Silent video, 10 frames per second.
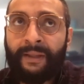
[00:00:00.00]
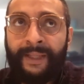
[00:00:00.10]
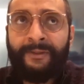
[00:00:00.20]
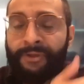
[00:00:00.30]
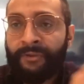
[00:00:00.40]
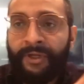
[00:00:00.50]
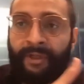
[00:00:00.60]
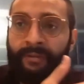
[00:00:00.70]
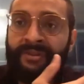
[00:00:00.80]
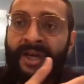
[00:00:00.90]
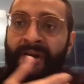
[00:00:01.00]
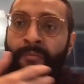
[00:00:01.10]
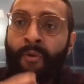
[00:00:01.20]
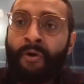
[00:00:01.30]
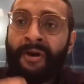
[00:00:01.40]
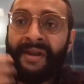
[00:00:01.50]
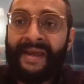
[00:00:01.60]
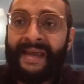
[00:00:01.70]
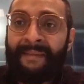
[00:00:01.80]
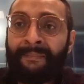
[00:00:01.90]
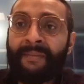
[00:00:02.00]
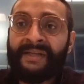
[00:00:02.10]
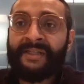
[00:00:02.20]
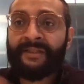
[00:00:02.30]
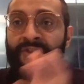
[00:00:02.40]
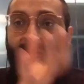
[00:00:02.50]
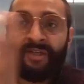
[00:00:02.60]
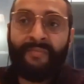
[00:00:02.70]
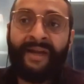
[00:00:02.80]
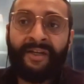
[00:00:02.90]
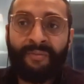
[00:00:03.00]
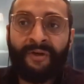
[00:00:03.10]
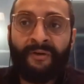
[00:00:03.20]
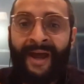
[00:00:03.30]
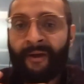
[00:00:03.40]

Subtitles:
less on the curriculum side and more on implementing the change management on